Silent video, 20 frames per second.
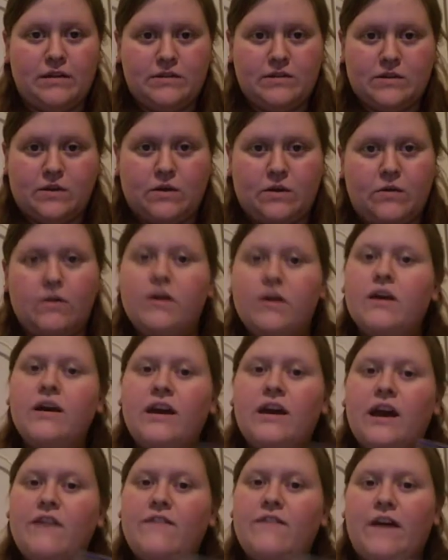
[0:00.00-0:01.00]
so
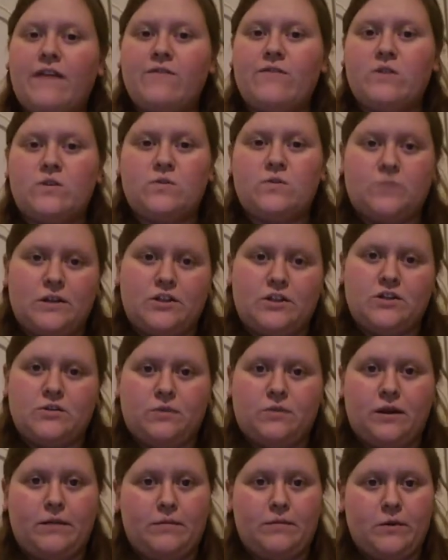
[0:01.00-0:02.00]
if I have to switch
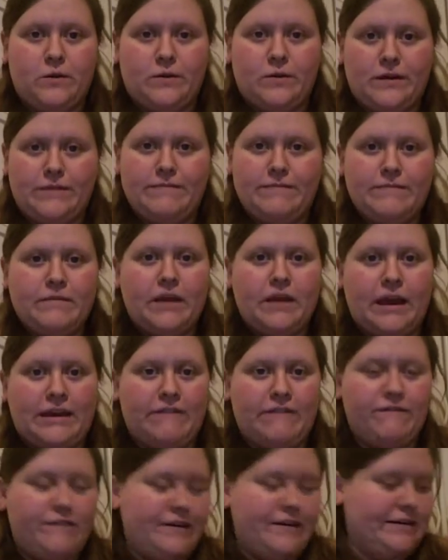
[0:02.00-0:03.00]
what I'm doing, I
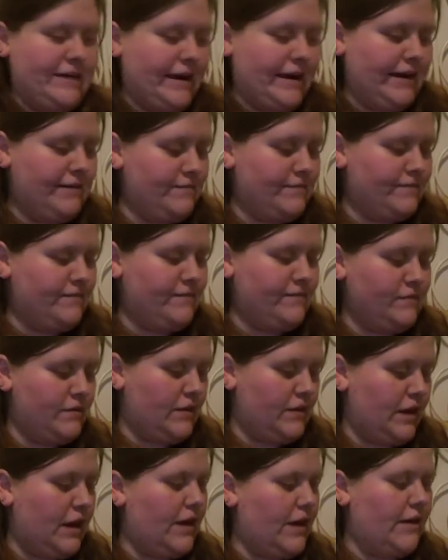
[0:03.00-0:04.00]
can feel that,
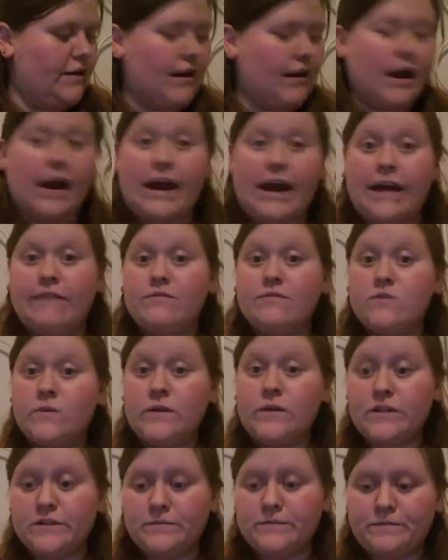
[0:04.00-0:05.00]
and I
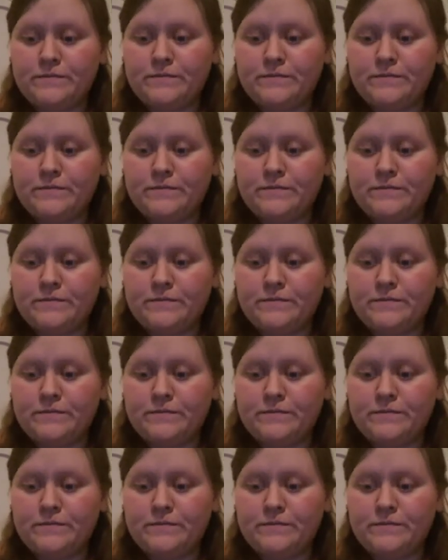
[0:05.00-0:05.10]
switch.